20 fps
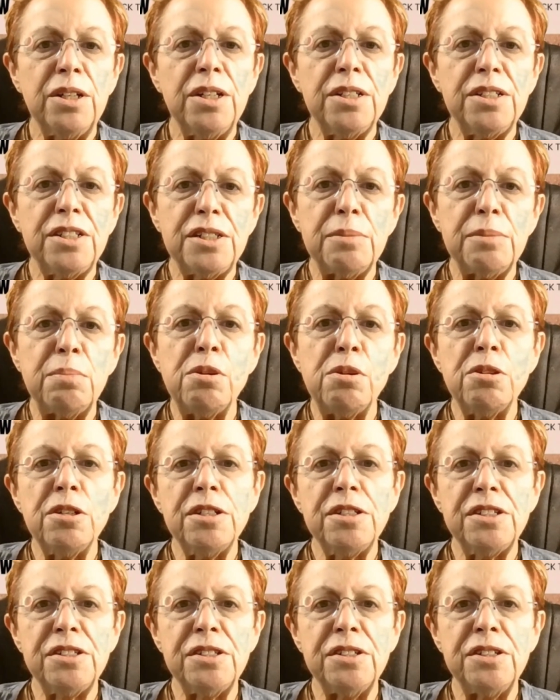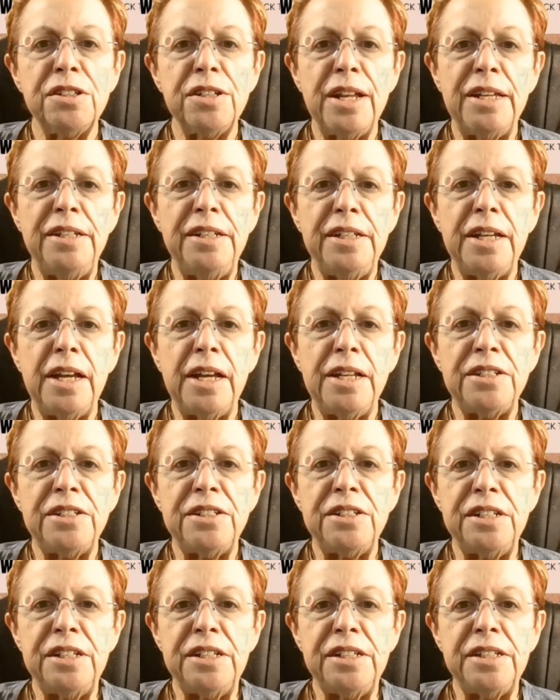could it support certain
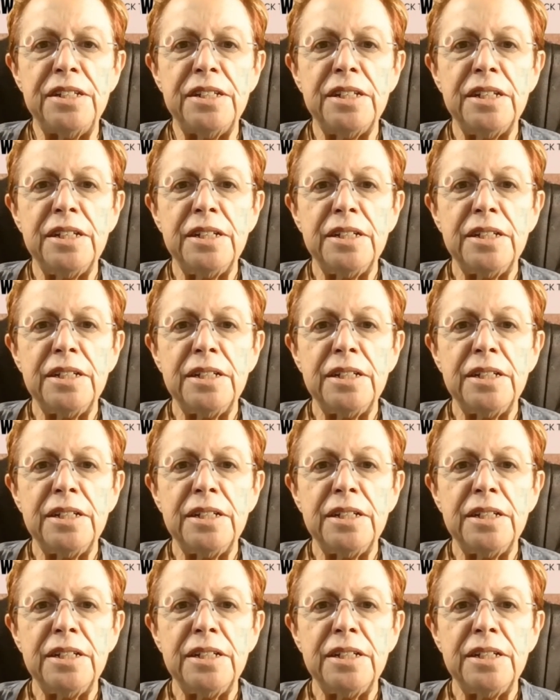ADHD